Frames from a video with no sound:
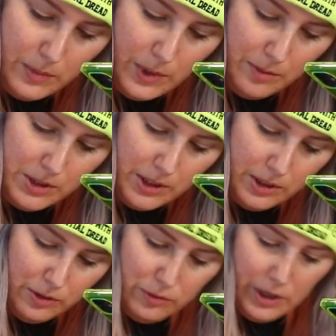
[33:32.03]
I'm just
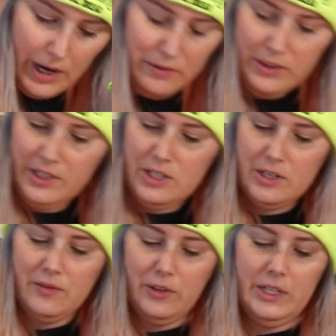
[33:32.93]
gonna do 4. I really
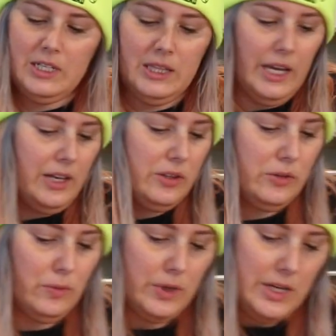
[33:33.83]
should have only done like
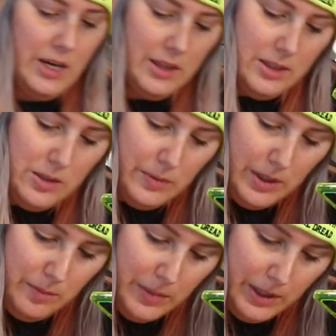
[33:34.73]
3 on this
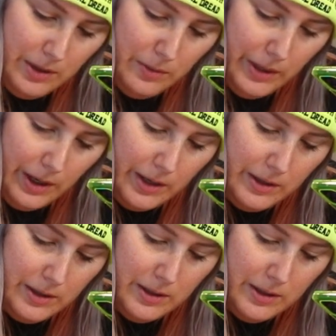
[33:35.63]
one, but here we are.